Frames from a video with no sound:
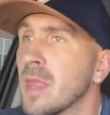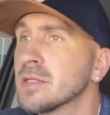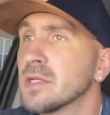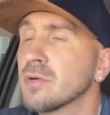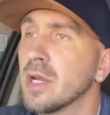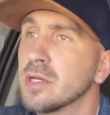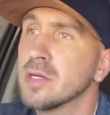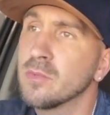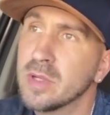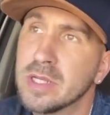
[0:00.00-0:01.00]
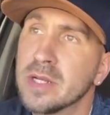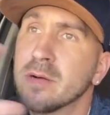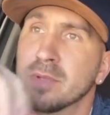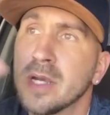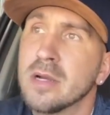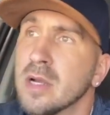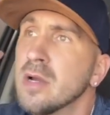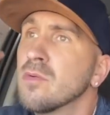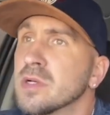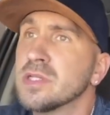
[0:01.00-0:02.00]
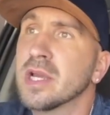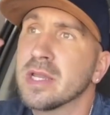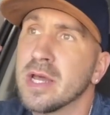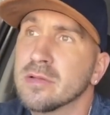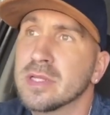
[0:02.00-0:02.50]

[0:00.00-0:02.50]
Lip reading: I said, okay, good. We get up there. We're checking out.